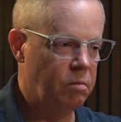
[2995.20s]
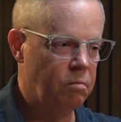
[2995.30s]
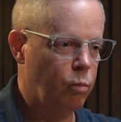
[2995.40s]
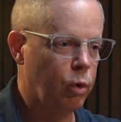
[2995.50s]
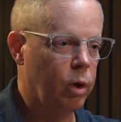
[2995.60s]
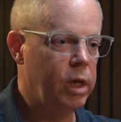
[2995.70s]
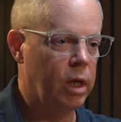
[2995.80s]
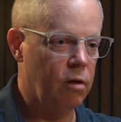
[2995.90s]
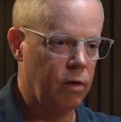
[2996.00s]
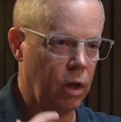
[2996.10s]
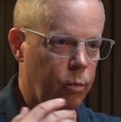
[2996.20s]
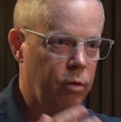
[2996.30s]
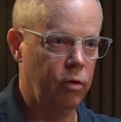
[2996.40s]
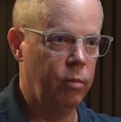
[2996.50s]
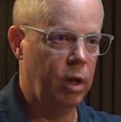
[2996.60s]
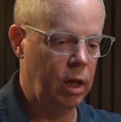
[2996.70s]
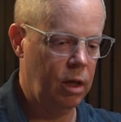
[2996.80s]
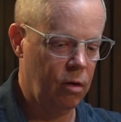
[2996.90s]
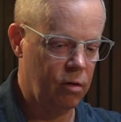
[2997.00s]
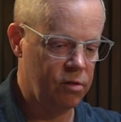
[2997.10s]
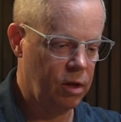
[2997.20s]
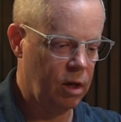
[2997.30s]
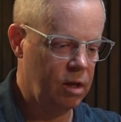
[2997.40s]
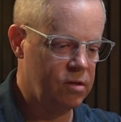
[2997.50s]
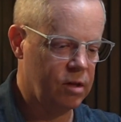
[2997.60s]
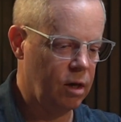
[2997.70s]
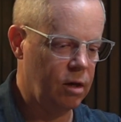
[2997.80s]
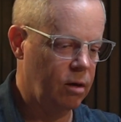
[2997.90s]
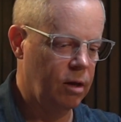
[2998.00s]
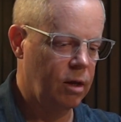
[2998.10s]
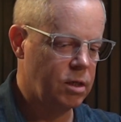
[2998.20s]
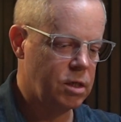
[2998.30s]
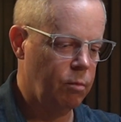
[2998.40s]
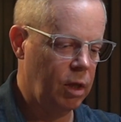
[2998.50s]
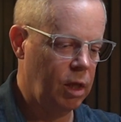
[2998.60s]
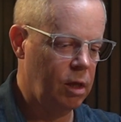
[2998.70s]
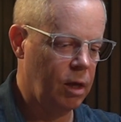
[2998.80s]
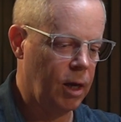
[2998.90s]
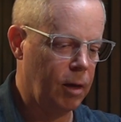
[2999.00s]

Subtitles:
brilliant developer for many years, and he said to me,